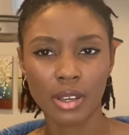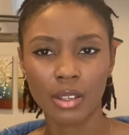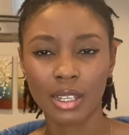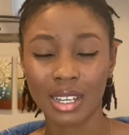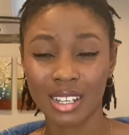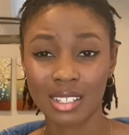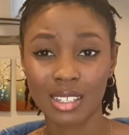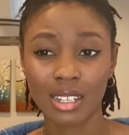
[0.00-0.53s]
Like
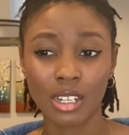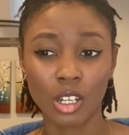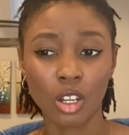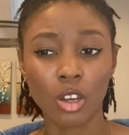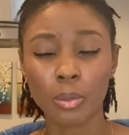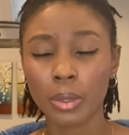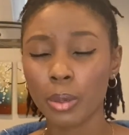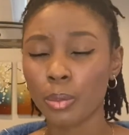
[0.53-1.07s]
I said, a
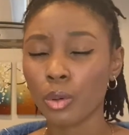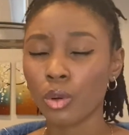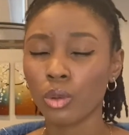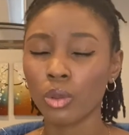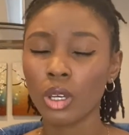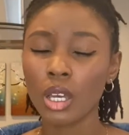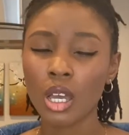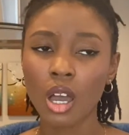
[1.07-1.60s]
lot of
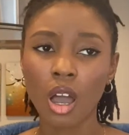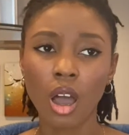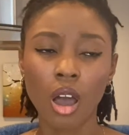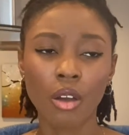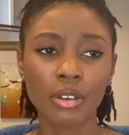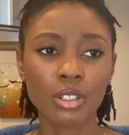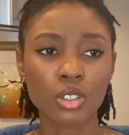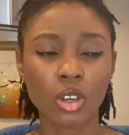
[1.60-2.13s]
people
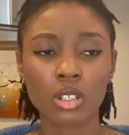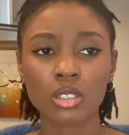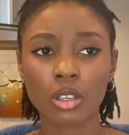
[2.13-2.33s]
are in toxic